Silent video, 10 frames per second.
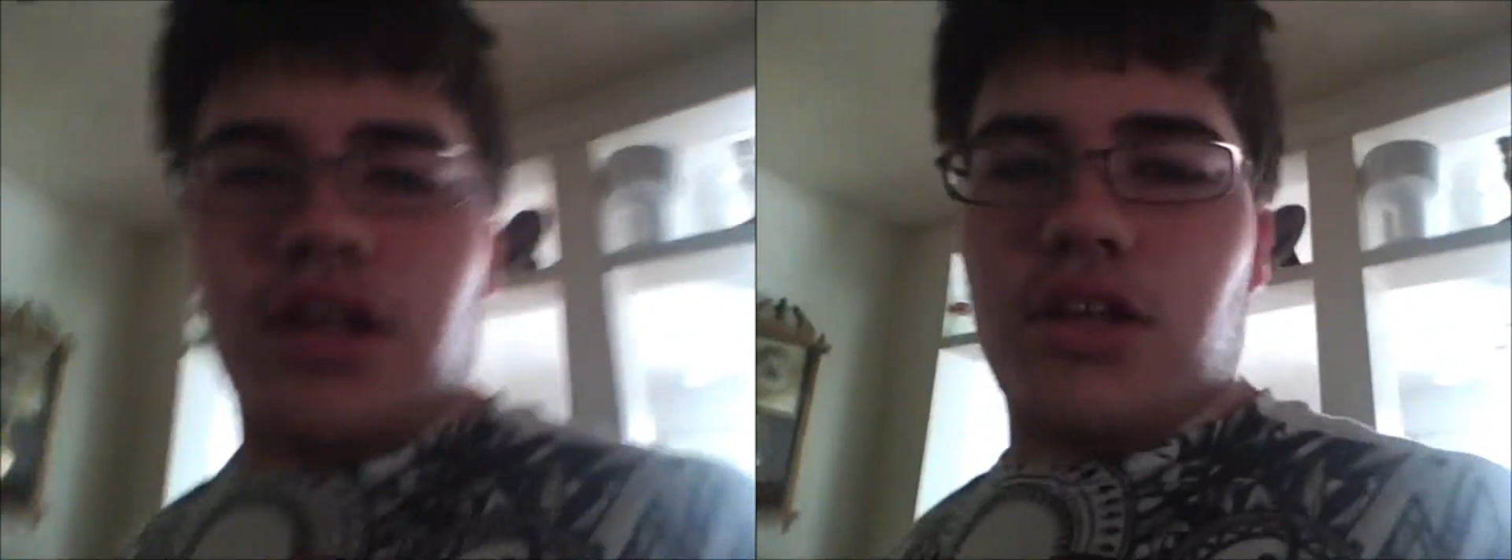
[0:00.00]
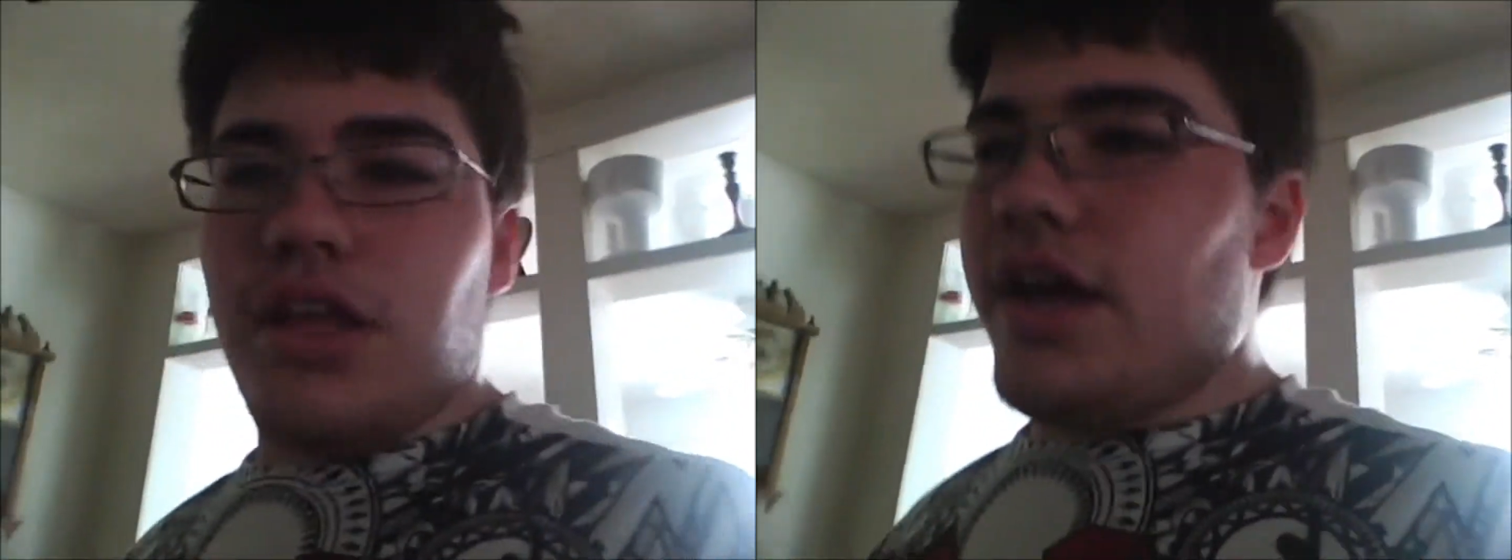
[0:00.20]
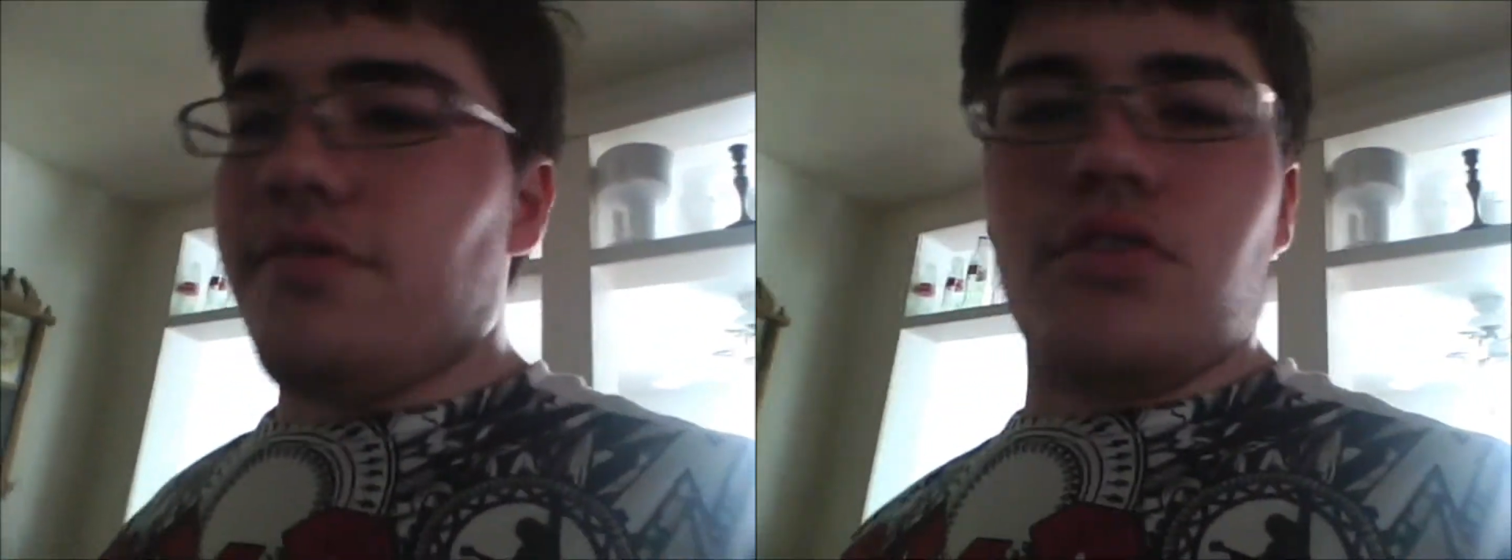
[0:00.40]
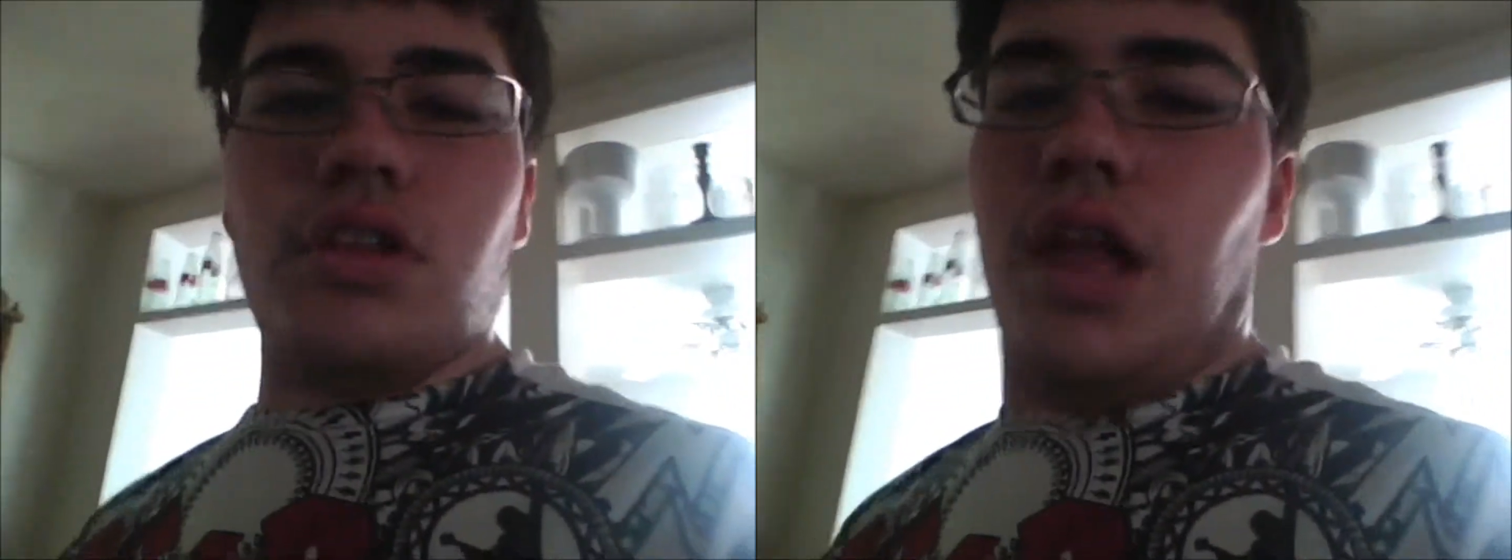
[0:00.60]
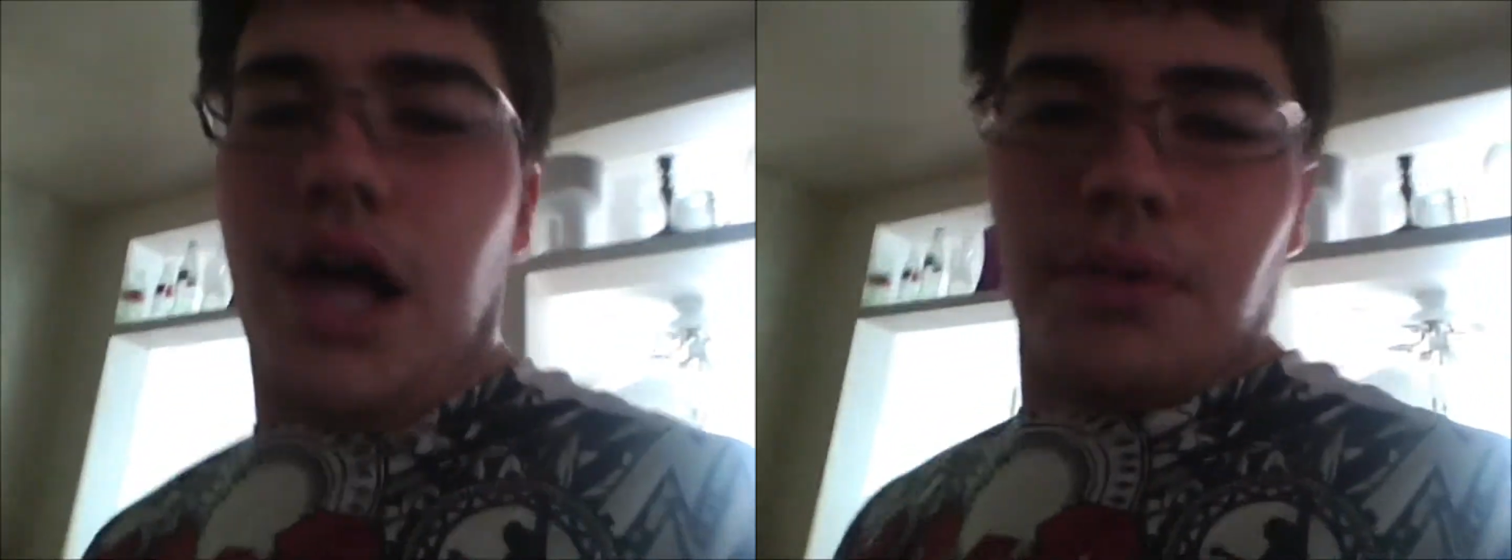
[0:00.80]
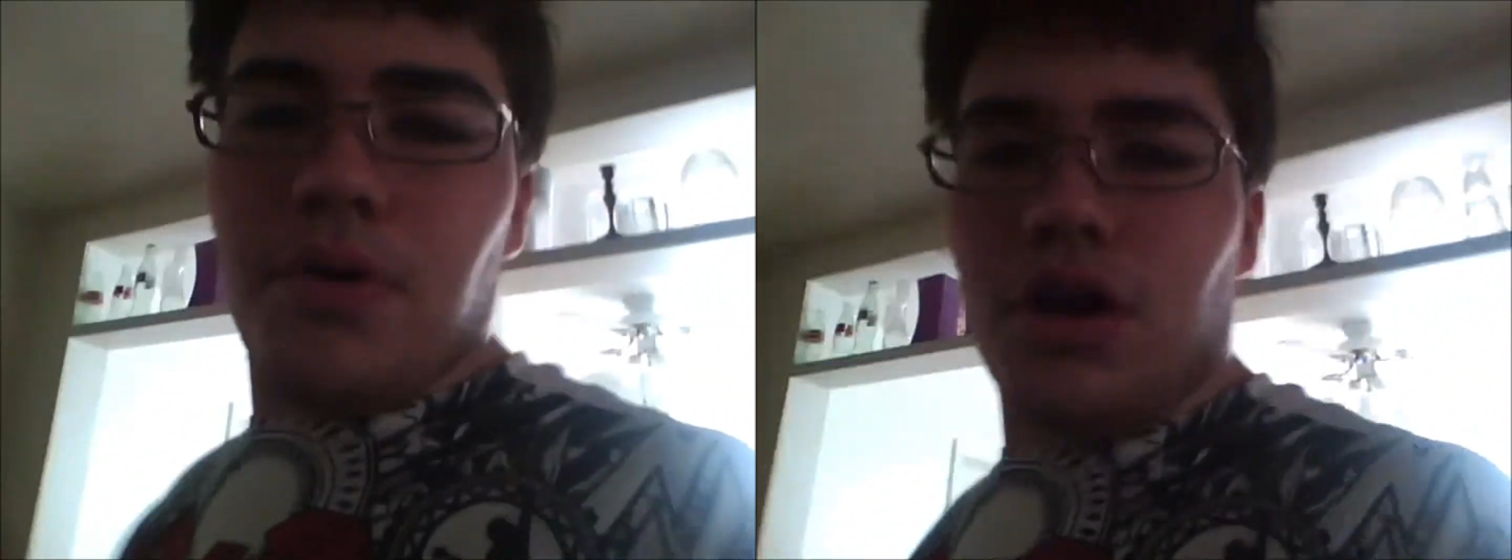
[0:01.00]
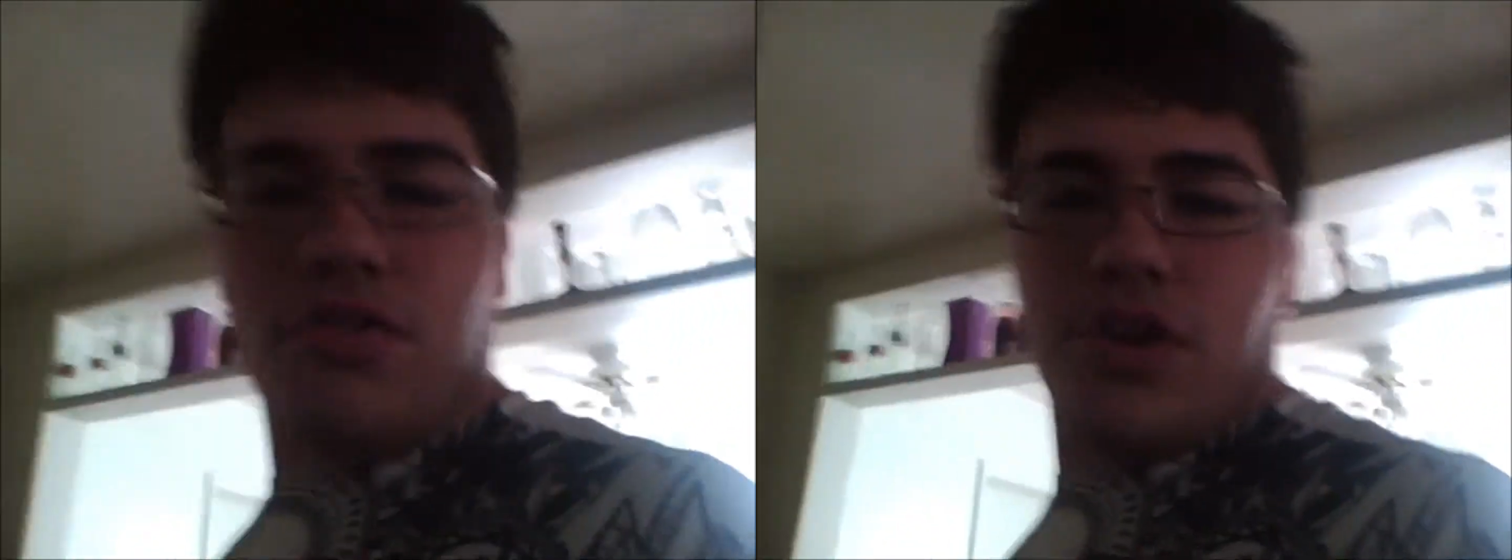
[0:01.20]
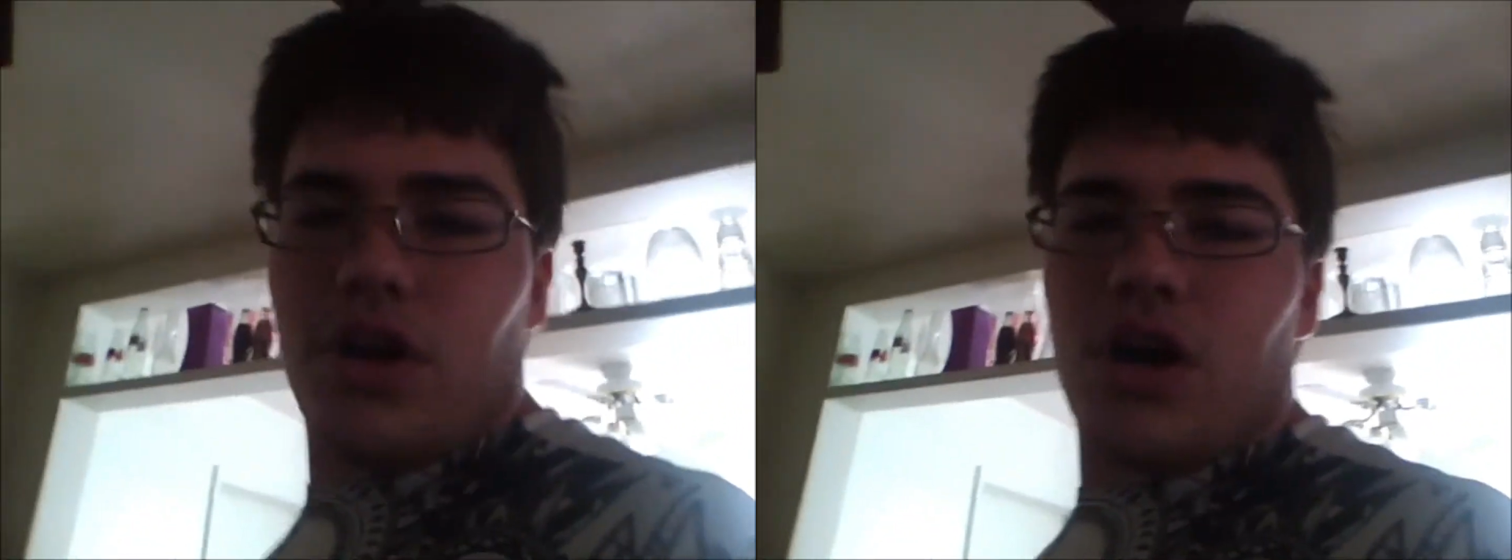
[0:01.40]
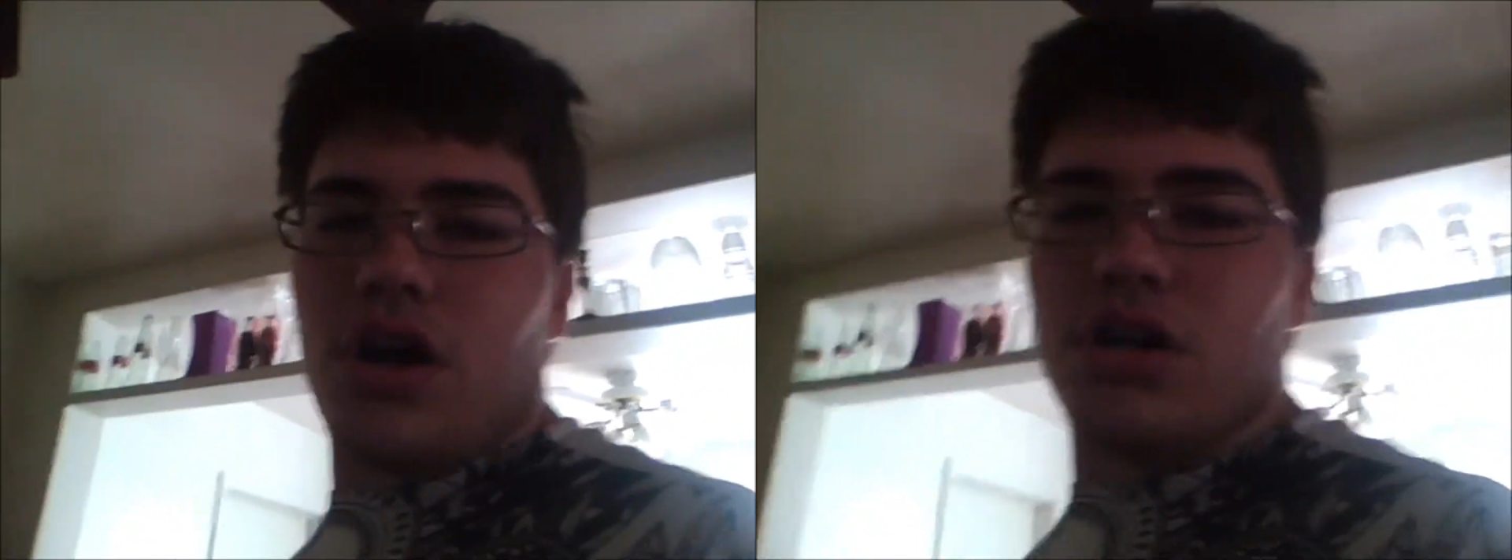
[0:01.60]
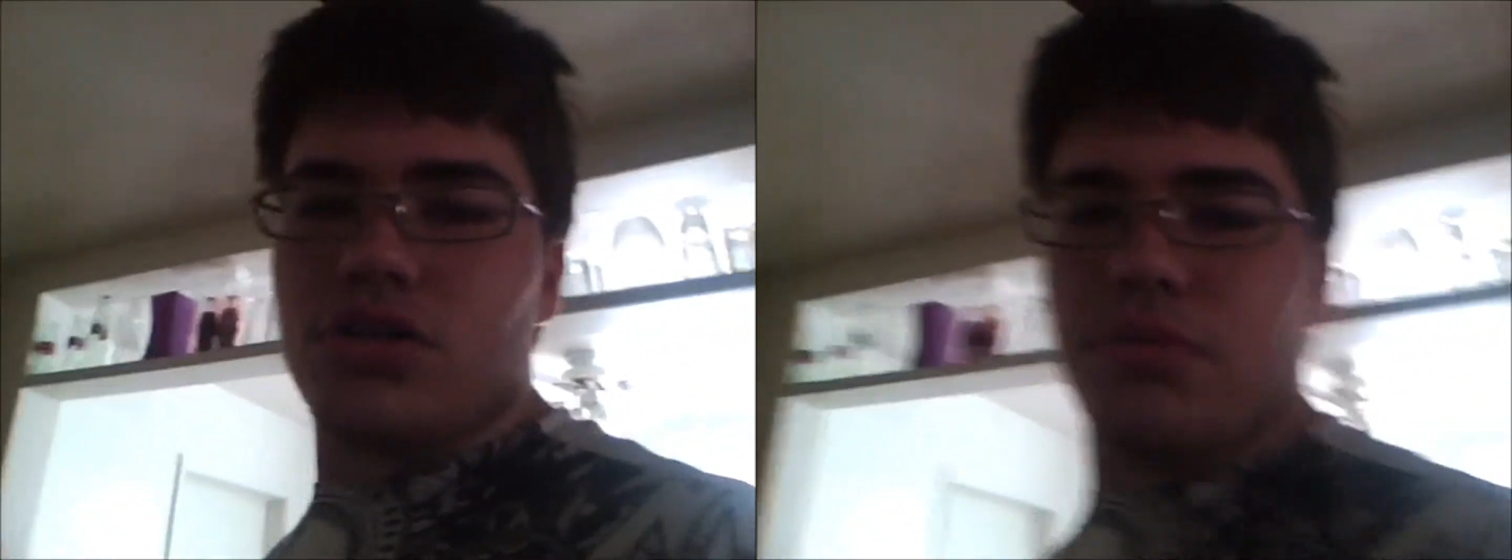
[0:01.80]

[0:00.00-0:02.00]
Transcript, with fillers: They have a lot of parts for your cars,